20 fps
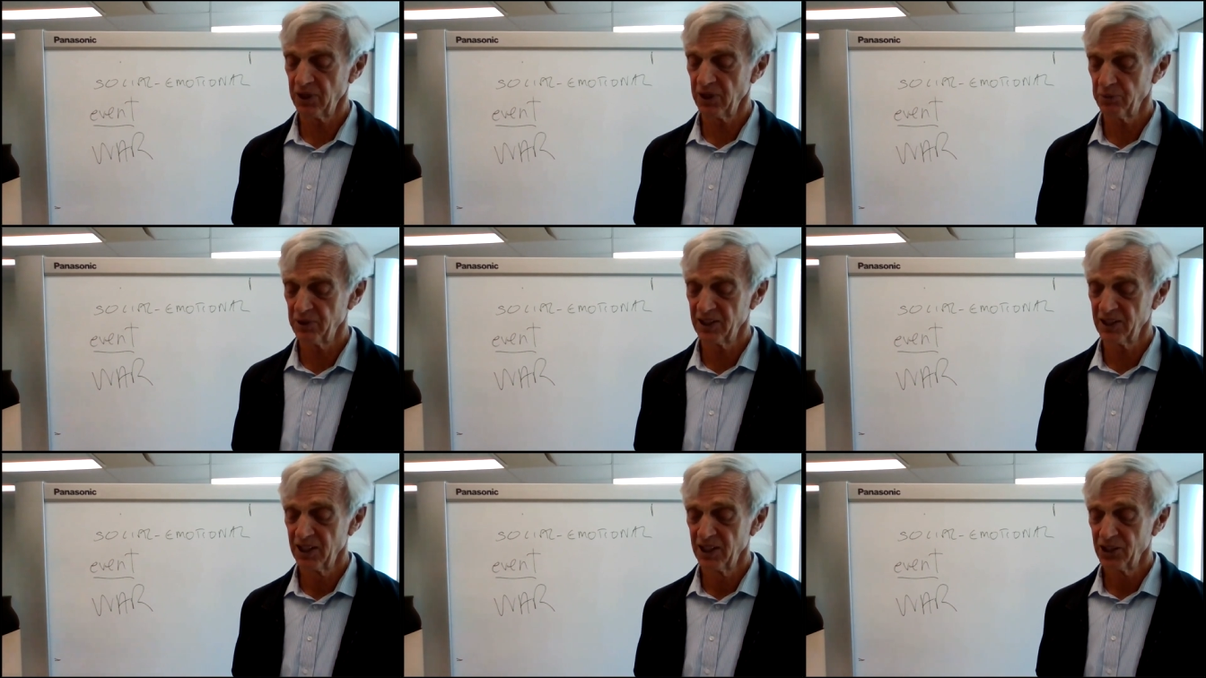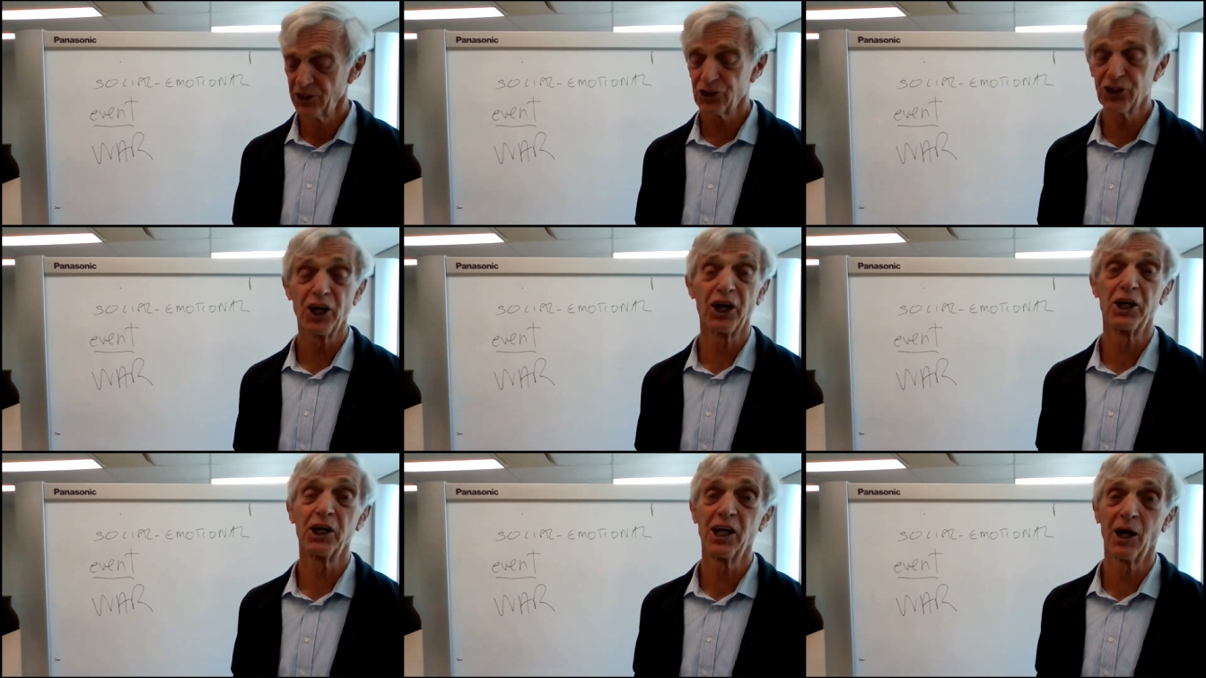Um,
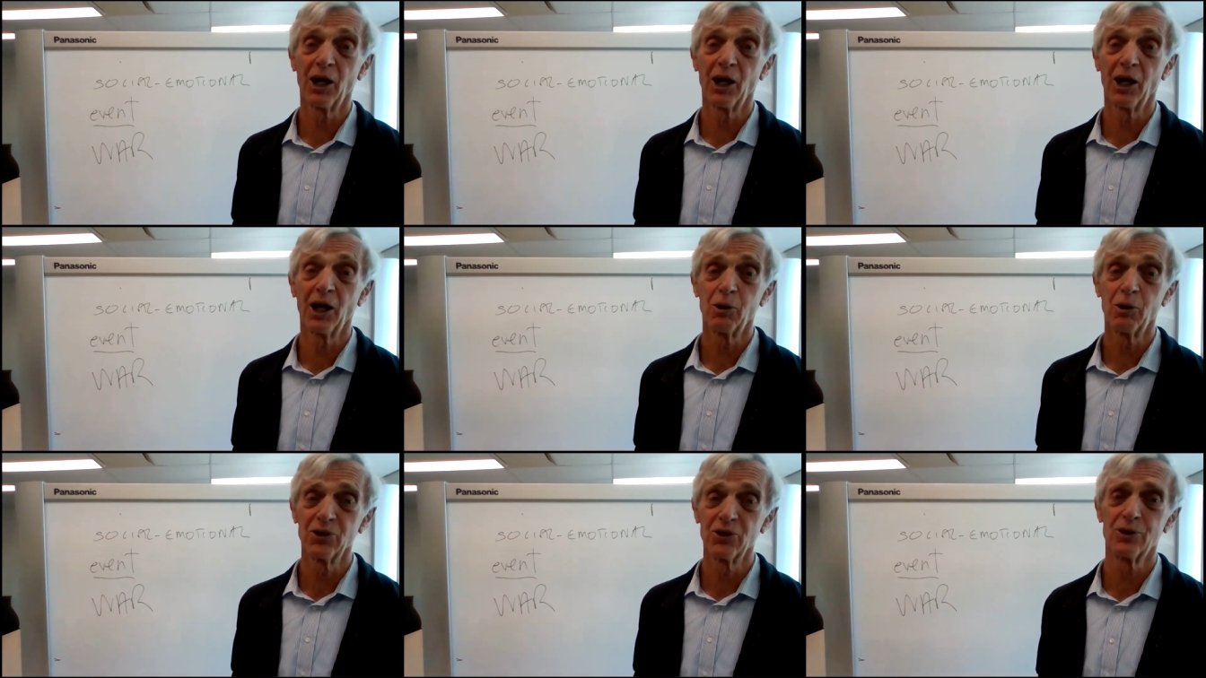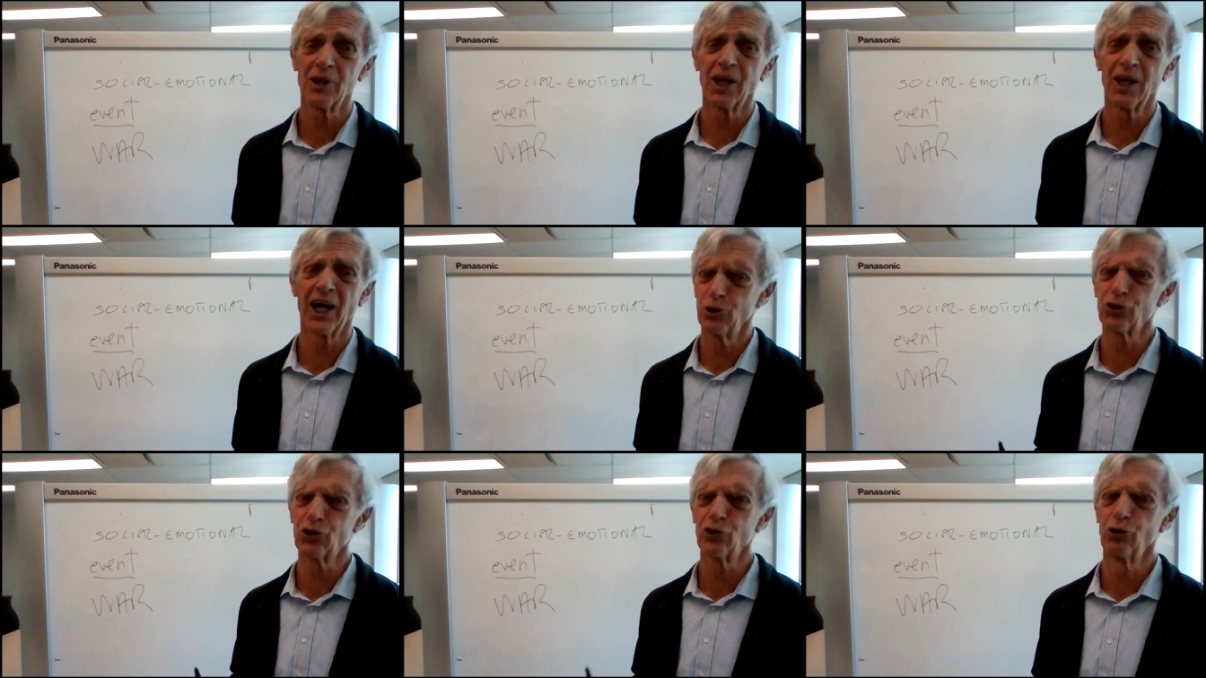starting out with,
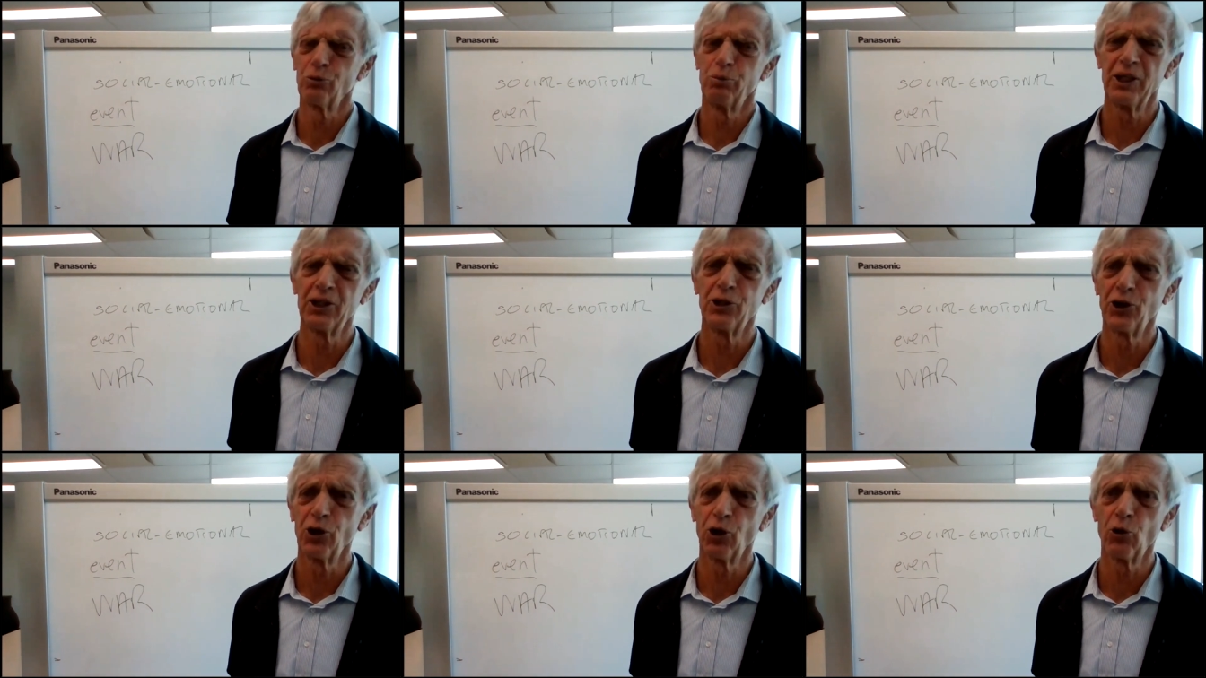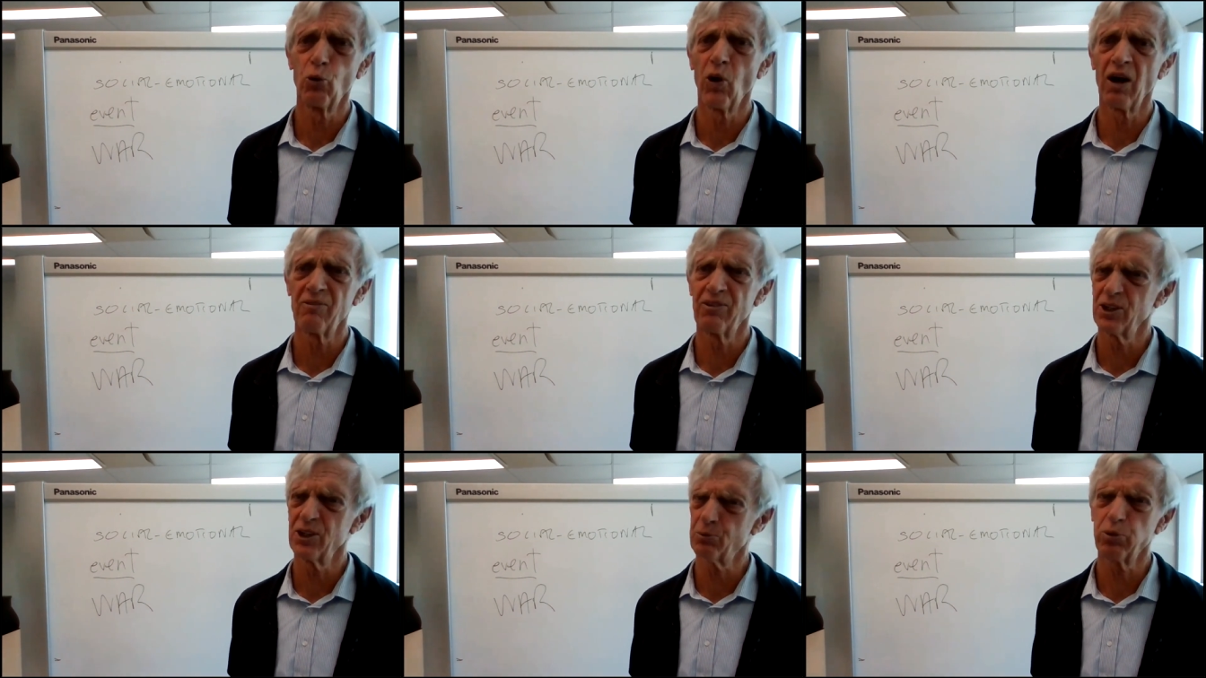are you still beating
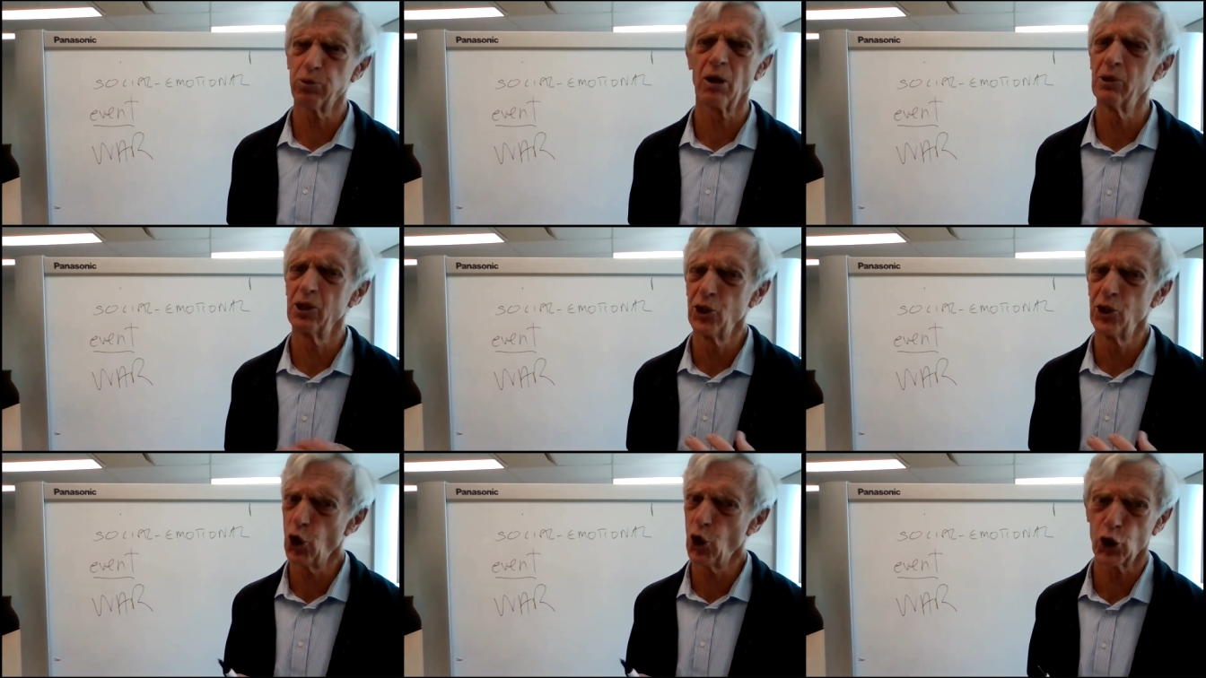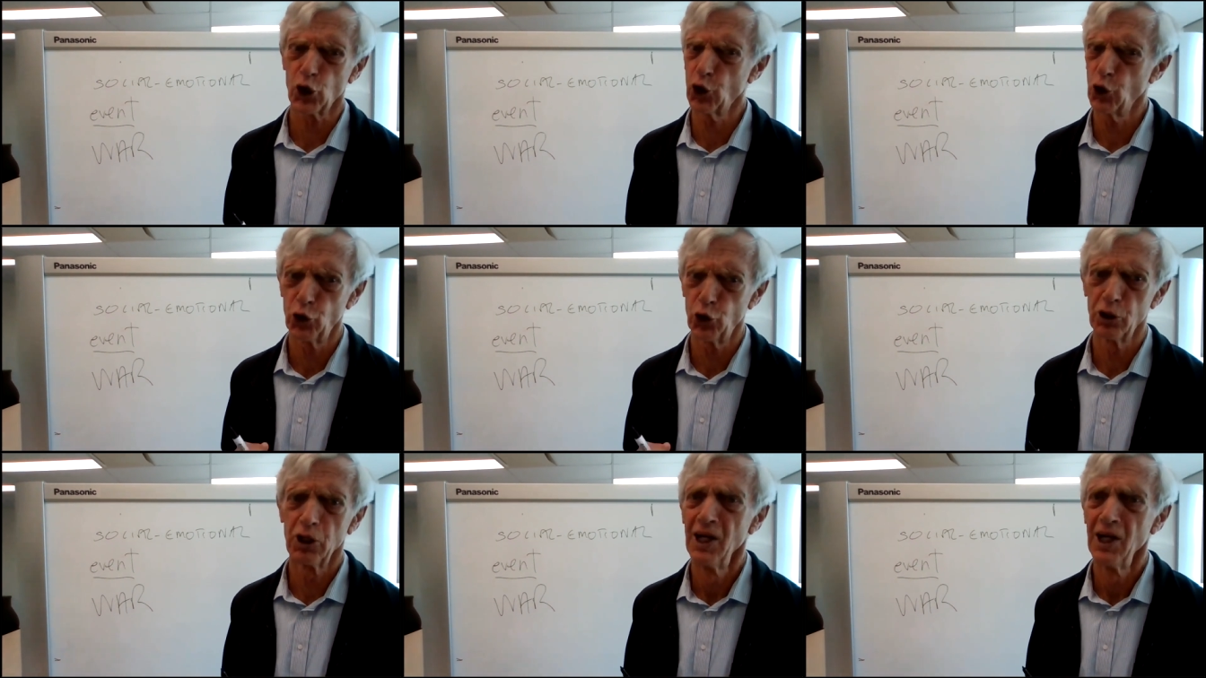your wife? It's probably
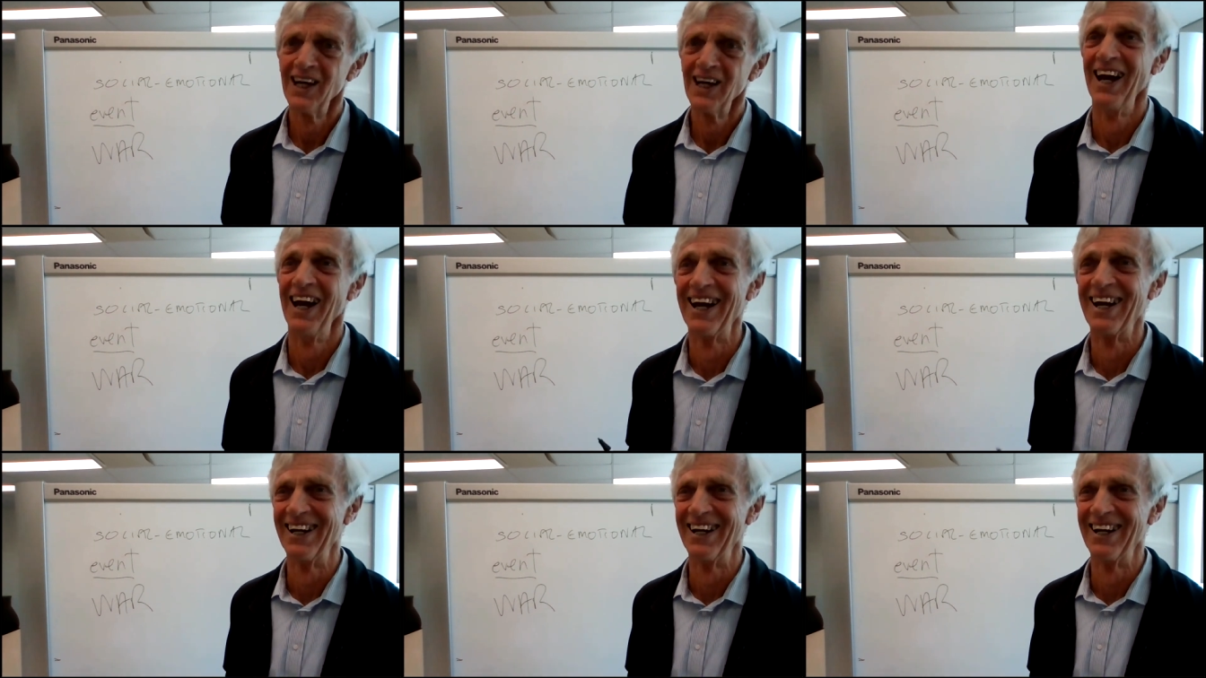not good.